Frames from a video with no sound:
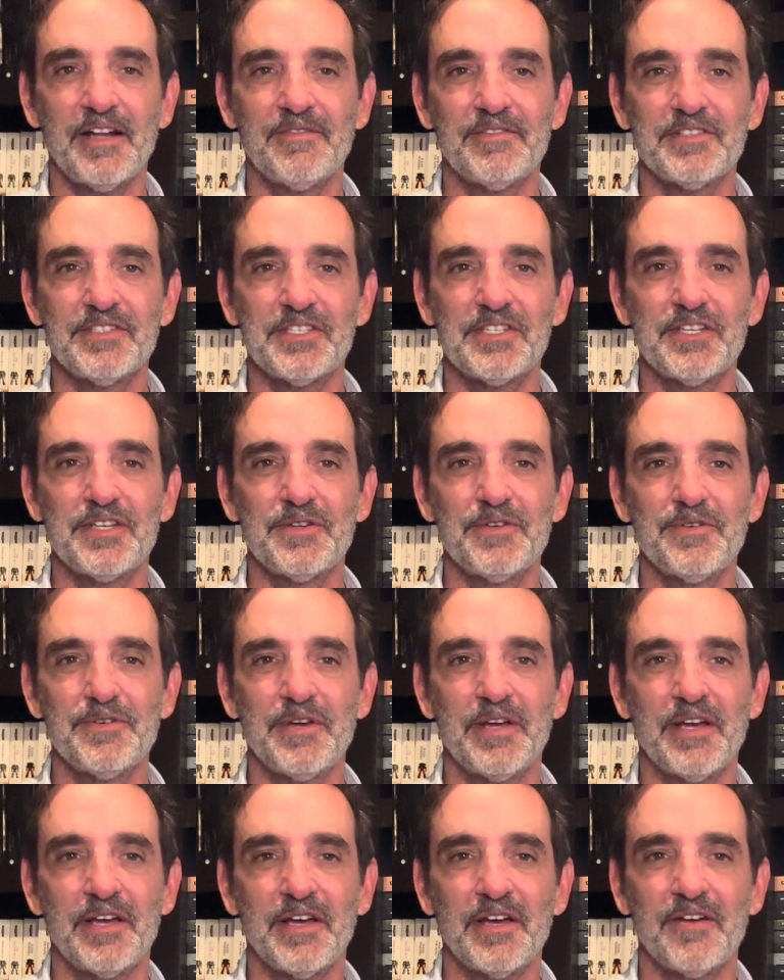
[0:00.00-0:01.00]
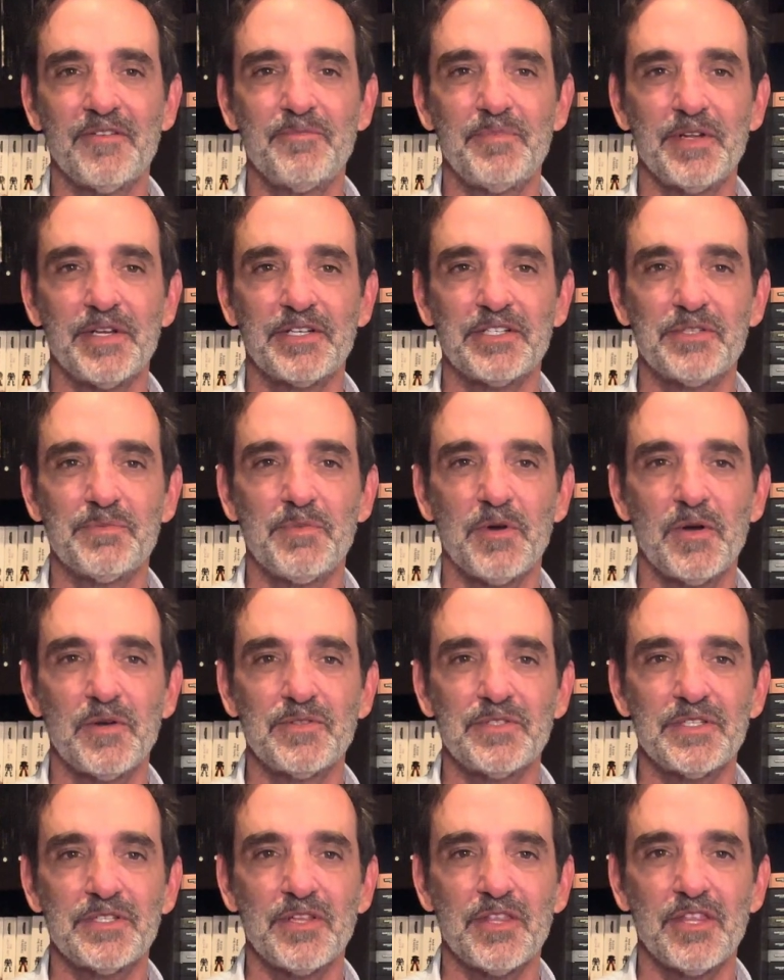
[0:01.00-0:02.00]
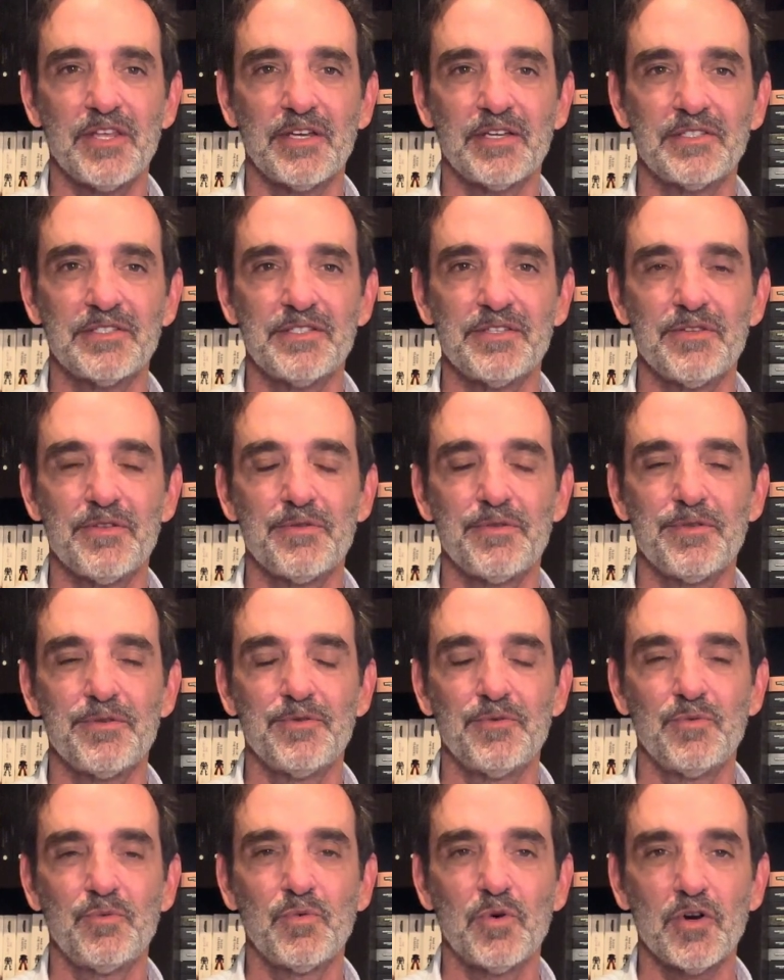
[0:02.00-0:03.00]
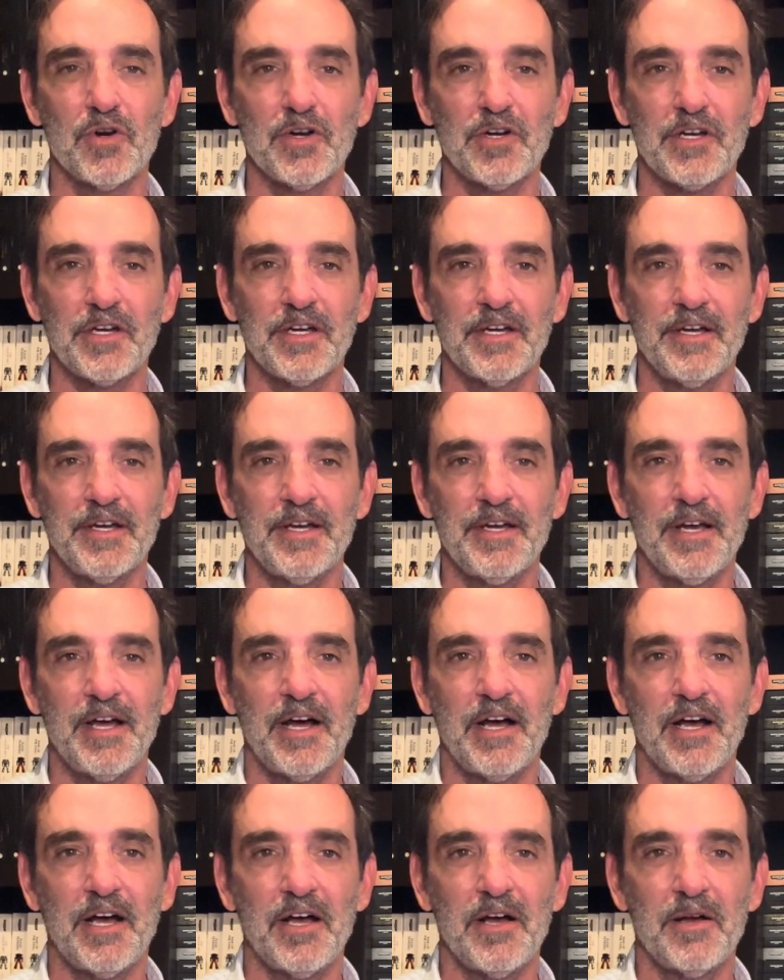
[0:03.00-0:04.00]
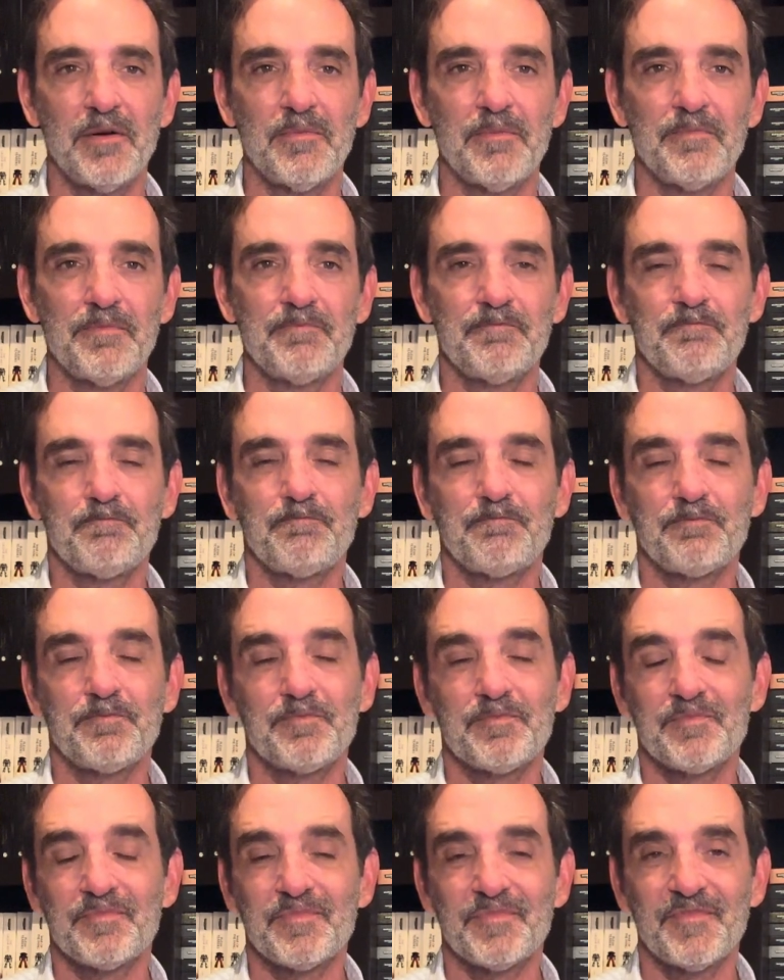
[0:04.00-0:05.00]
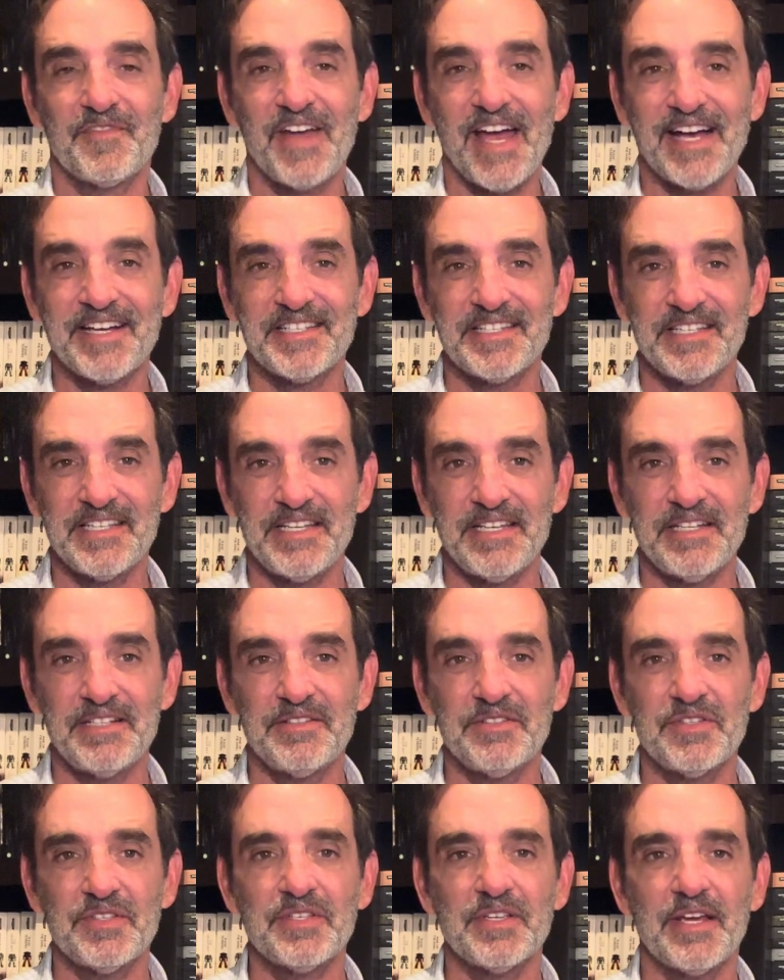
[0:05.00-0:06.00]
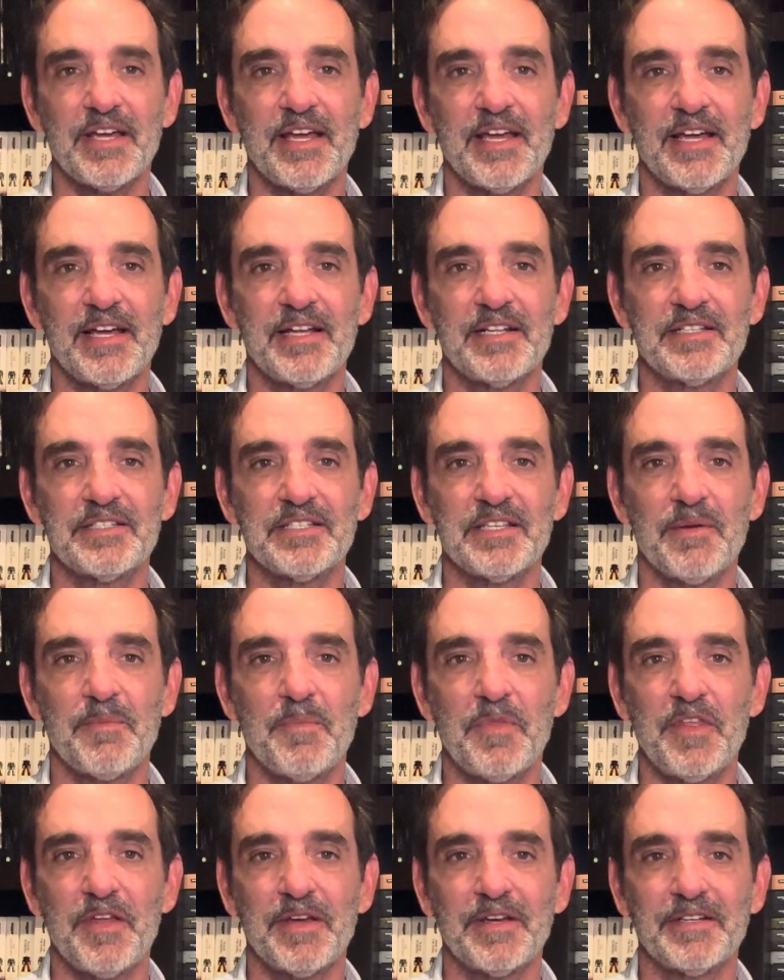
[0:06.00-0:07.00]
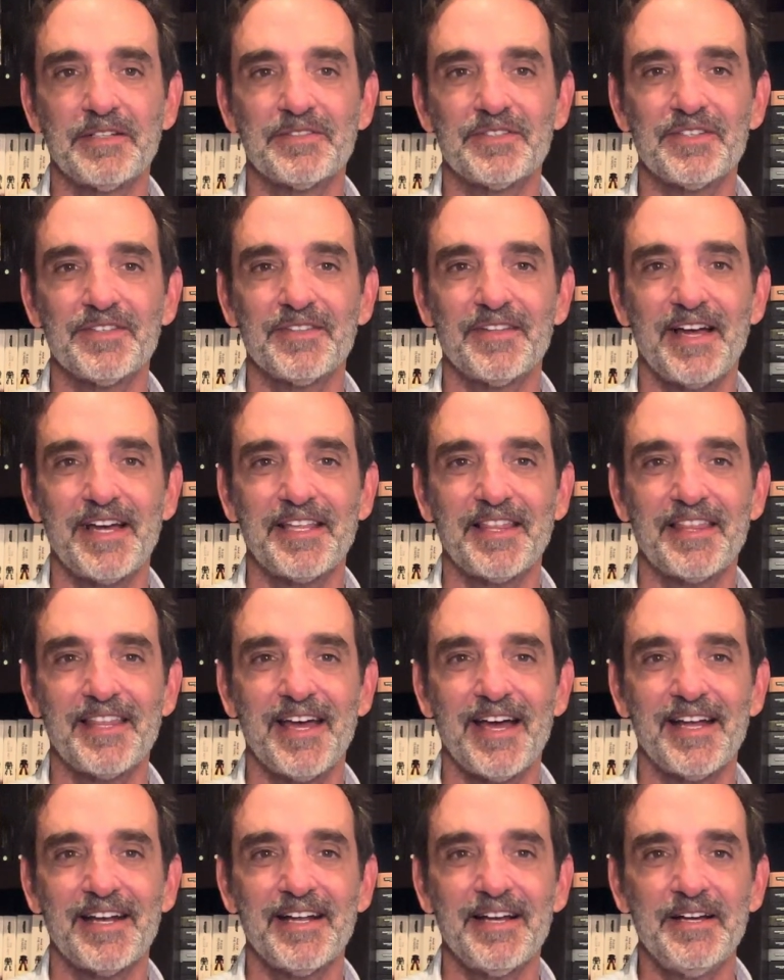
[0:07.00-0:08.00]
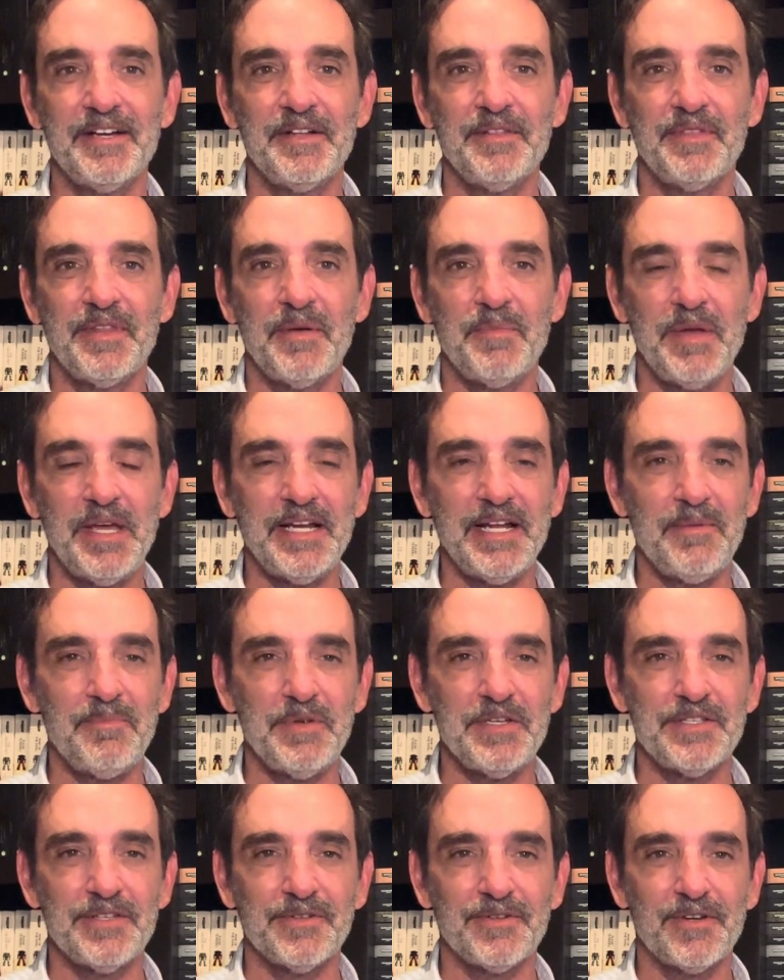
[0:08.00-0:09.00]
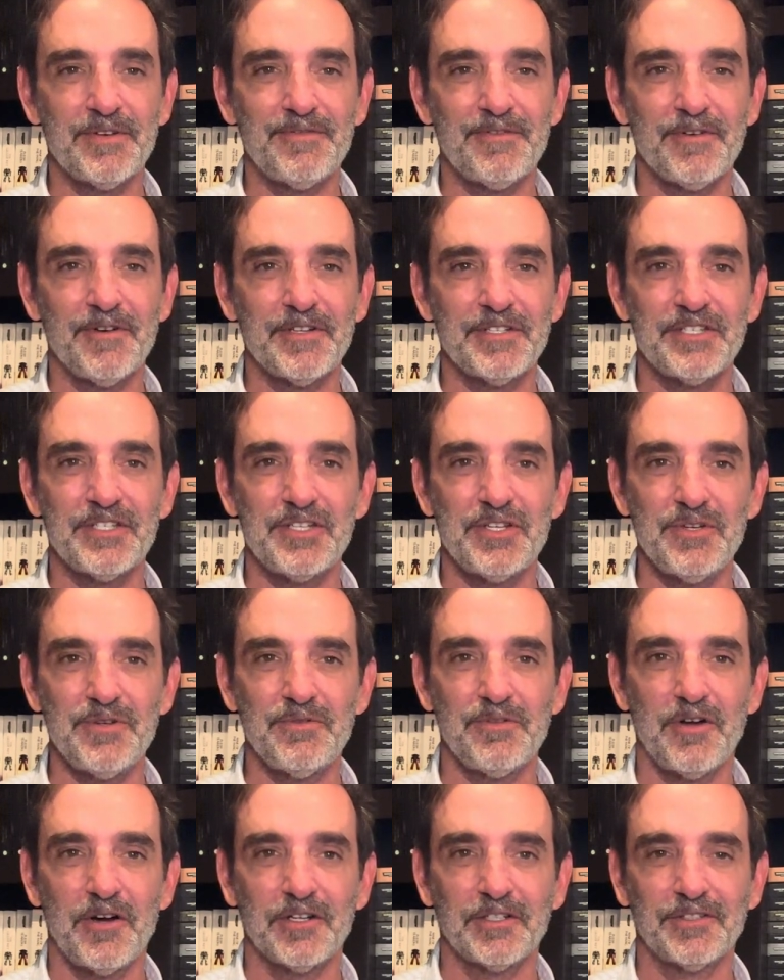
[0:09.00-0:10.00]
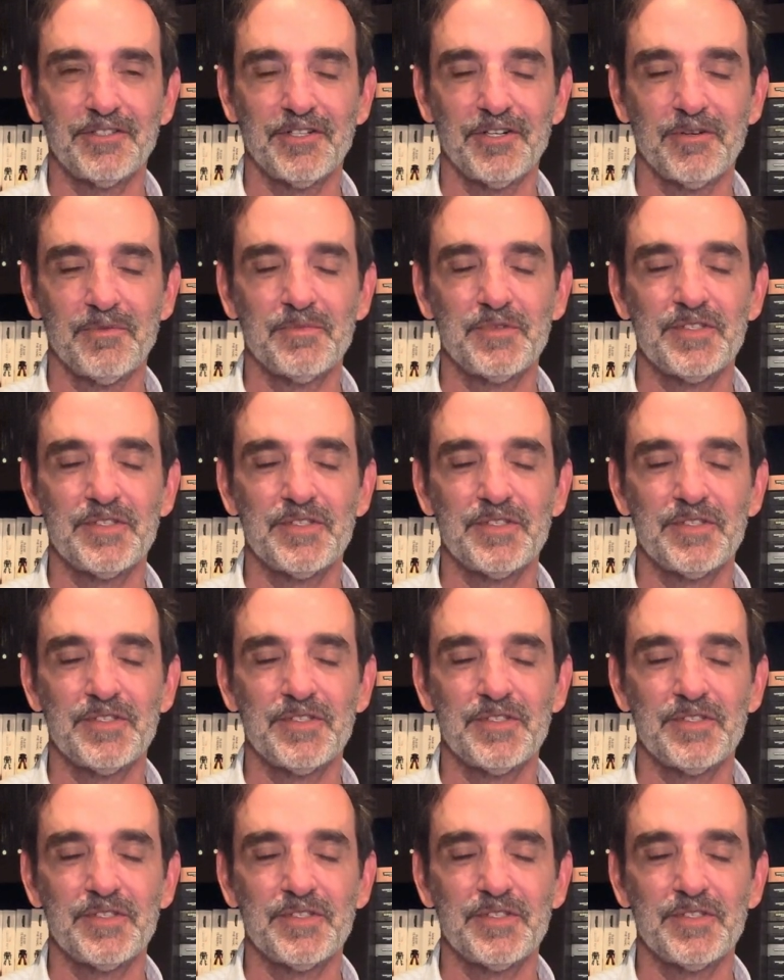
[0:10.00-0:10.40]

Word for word: of us too have been exposed to things either through work, um, vaccines, and some things like that that may not be so good for us too long term.